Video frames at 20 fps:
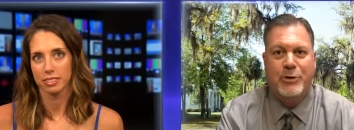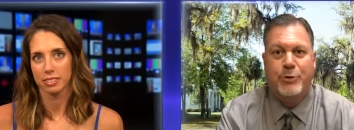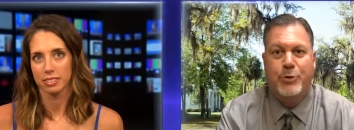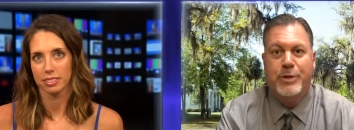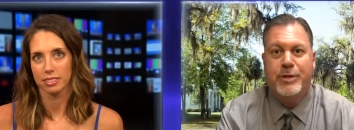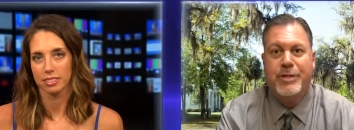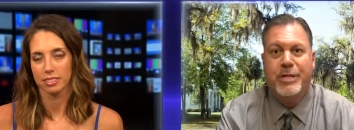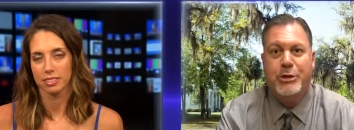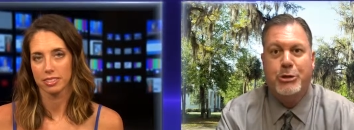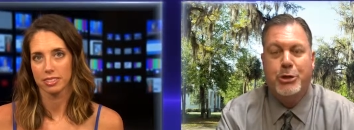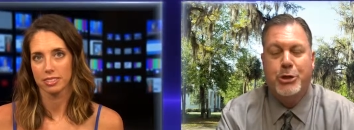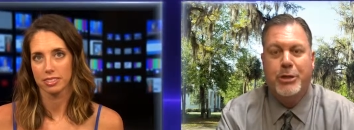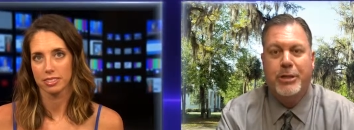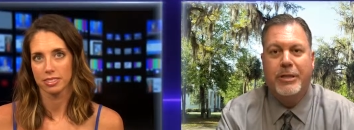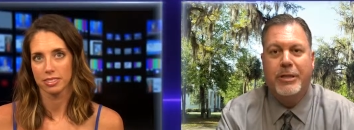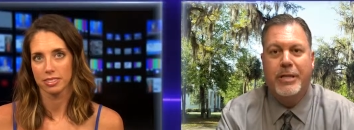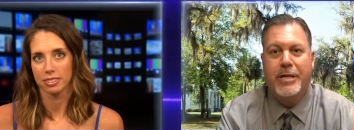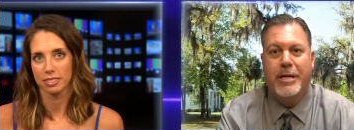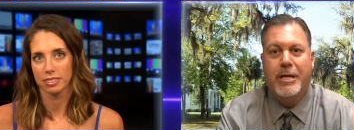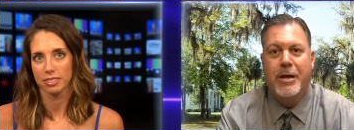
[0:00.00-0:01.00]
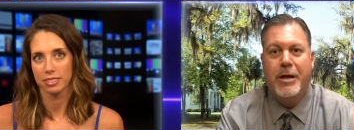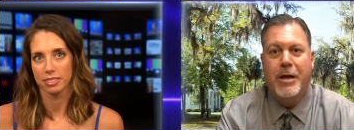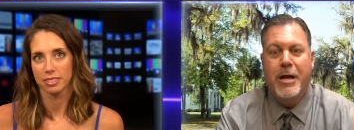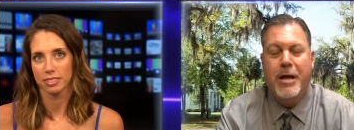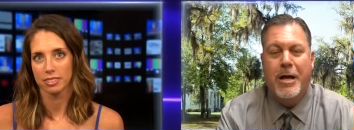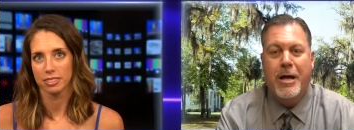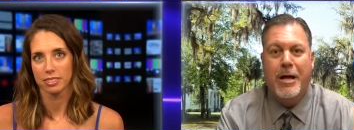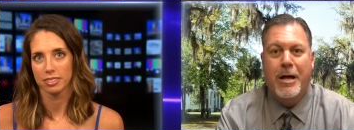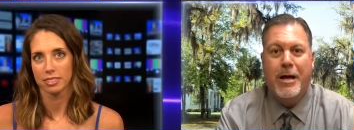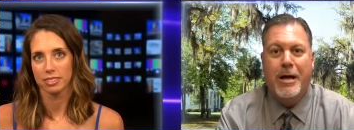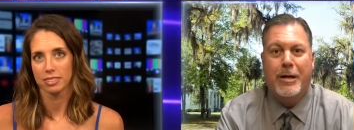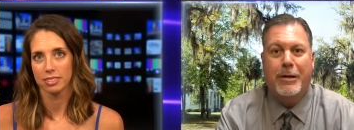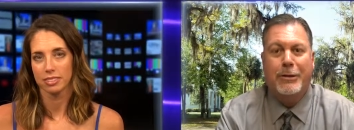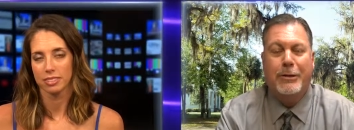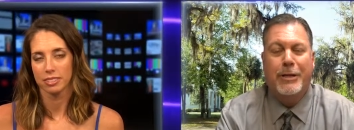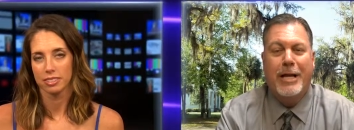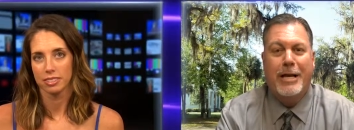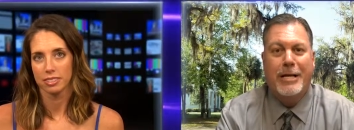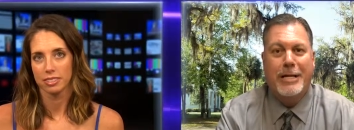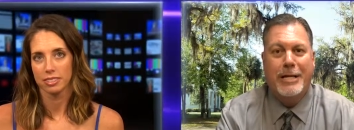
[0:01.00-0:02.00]
Speaker 1: that traditionally uh,
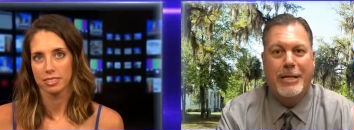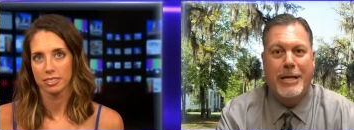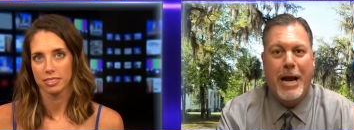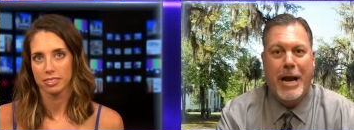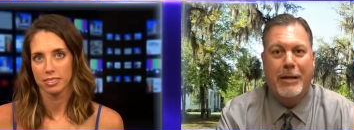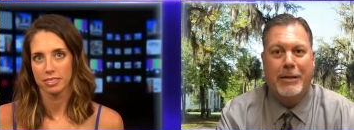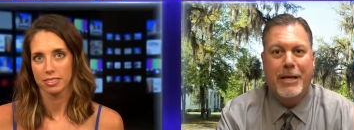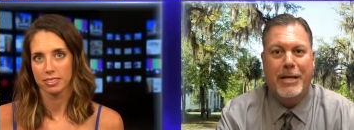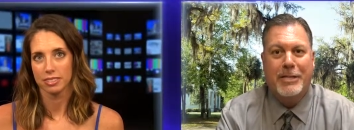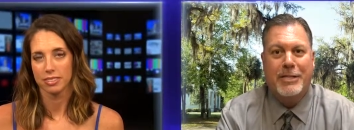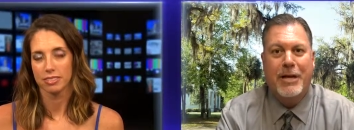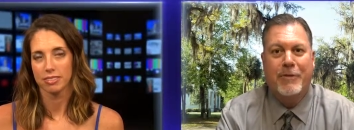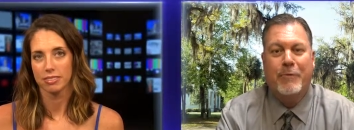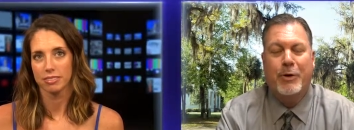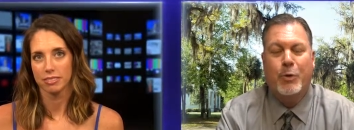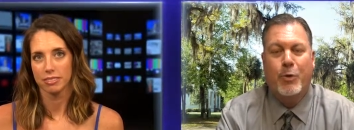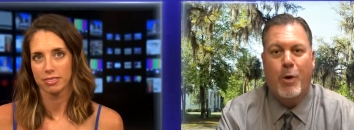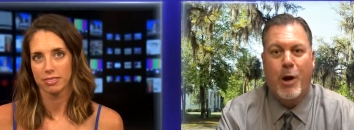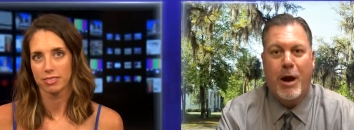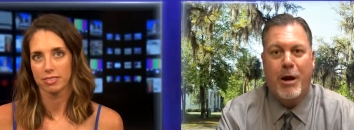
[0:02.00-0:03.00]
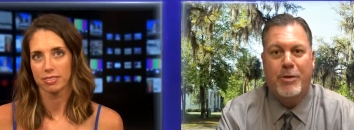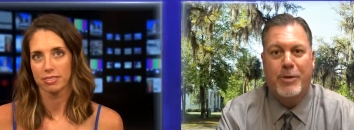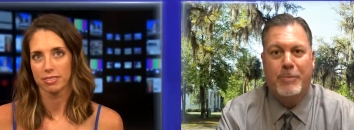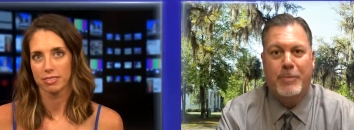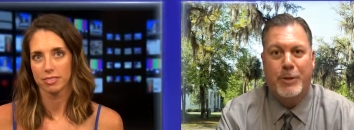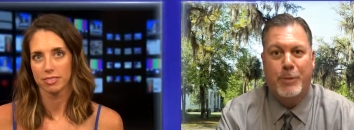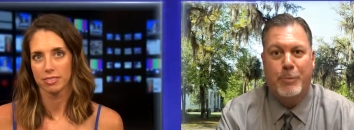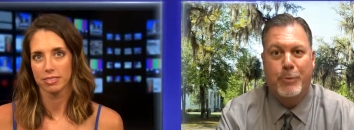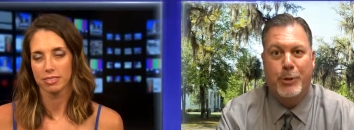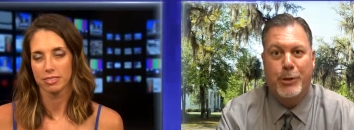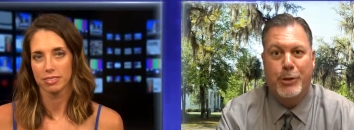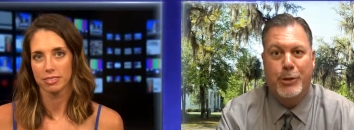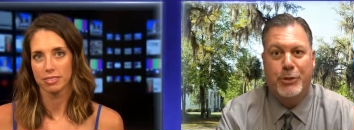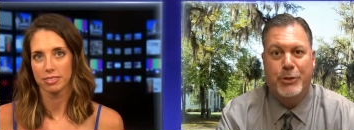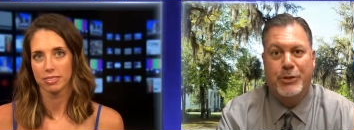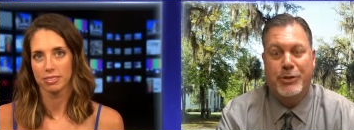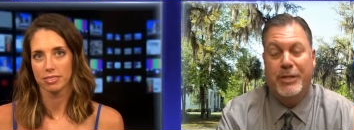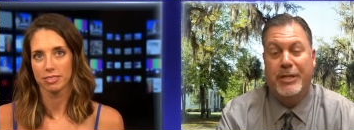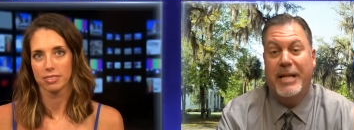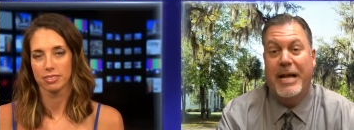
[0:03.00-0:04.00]
lending guidelines have required them to
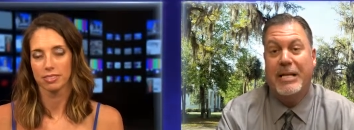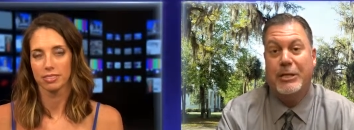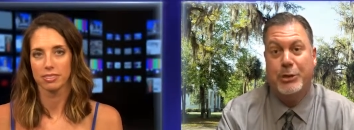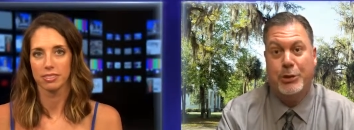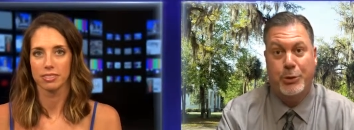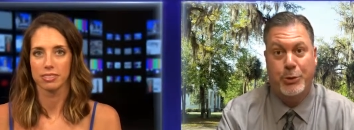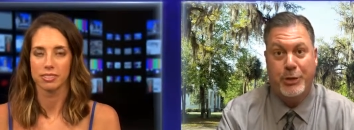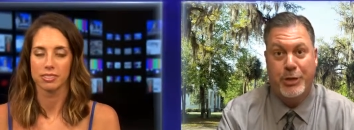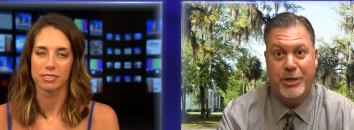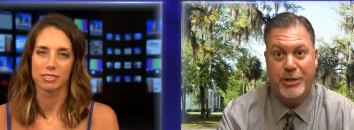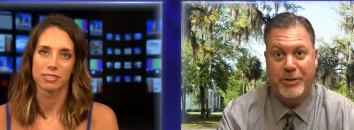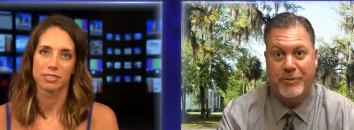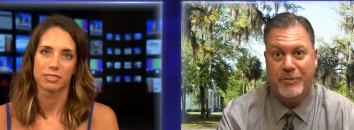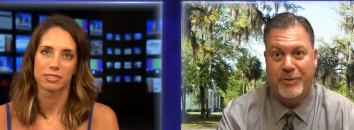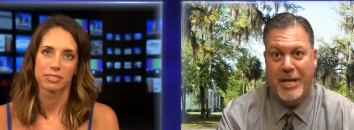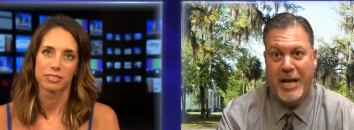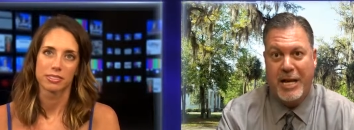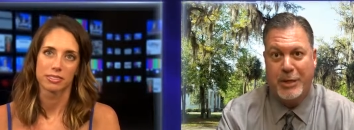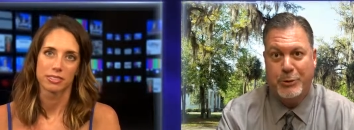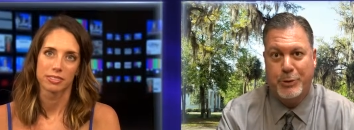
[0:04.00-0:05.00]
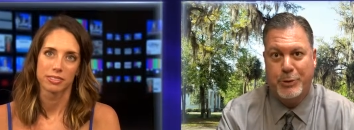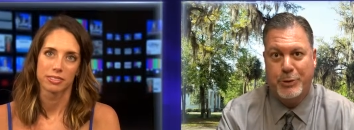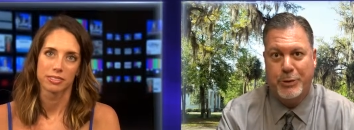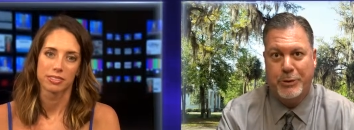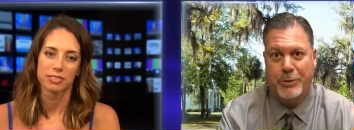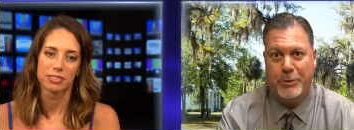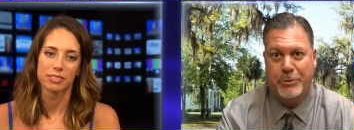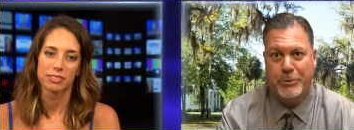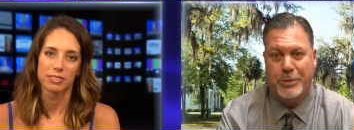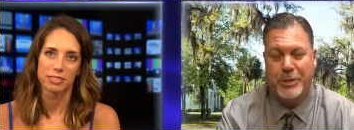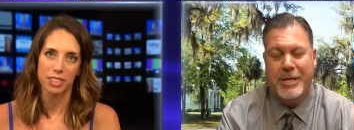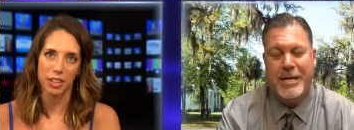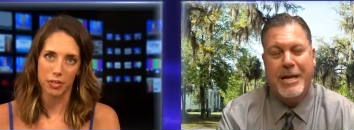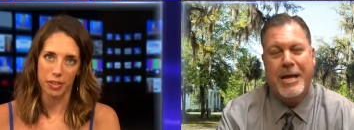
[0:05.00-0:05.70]
produce the last two years of tax returns.